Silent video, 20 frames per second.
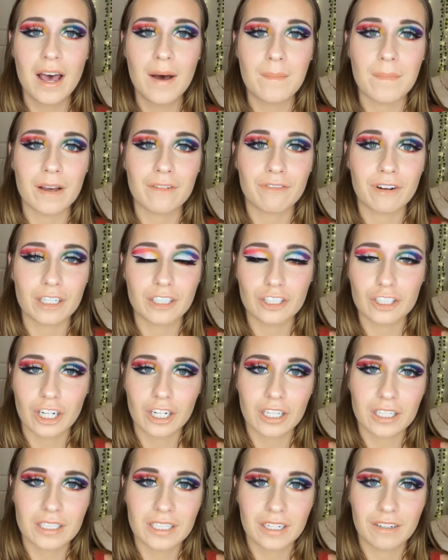My friend
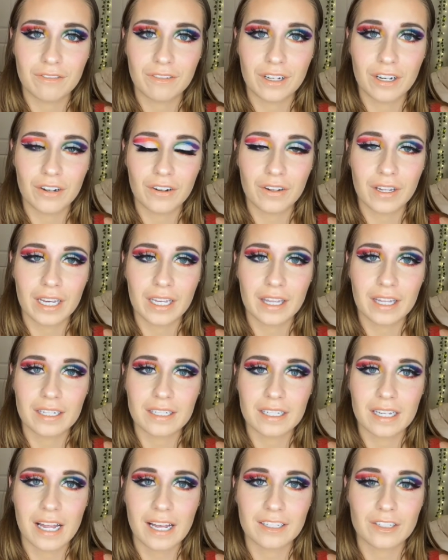Charlotte did a video like
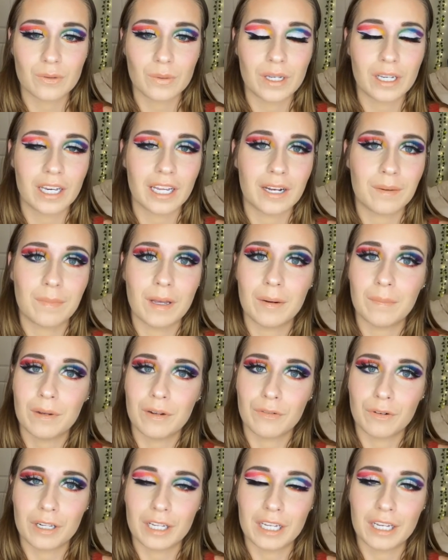this last week and it made me
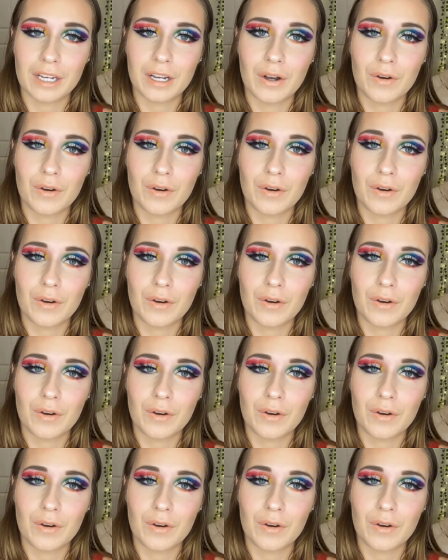really,